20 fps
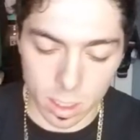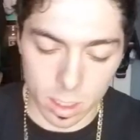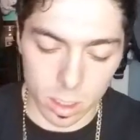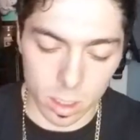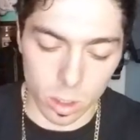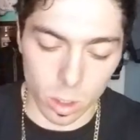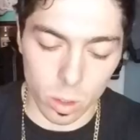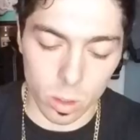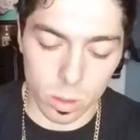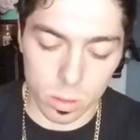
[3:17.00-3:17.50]
The
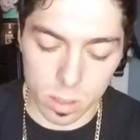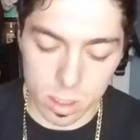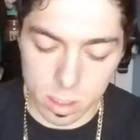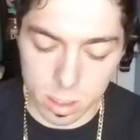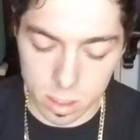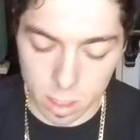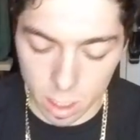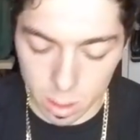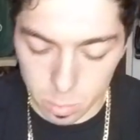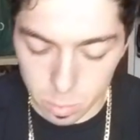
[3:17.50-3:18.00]
whole reason
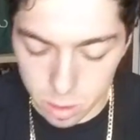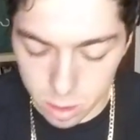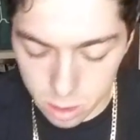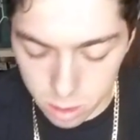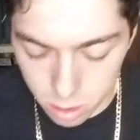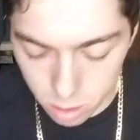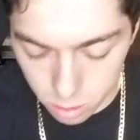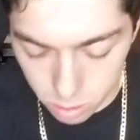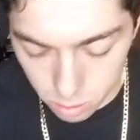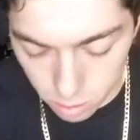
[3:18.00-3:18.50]
I went
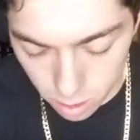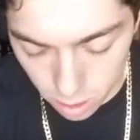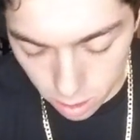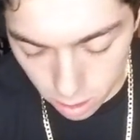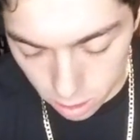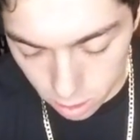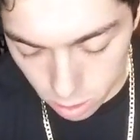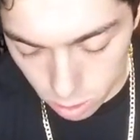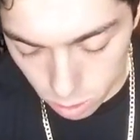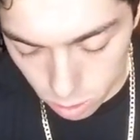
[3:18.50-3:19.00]
to the
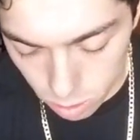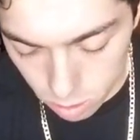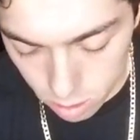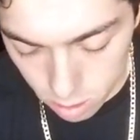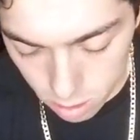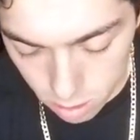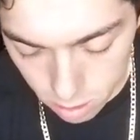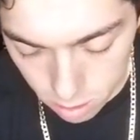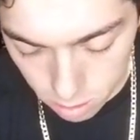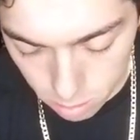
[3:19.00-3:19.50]
Juul
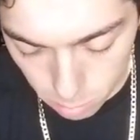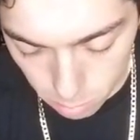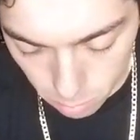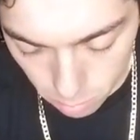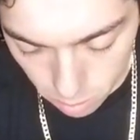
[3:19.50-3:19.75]
system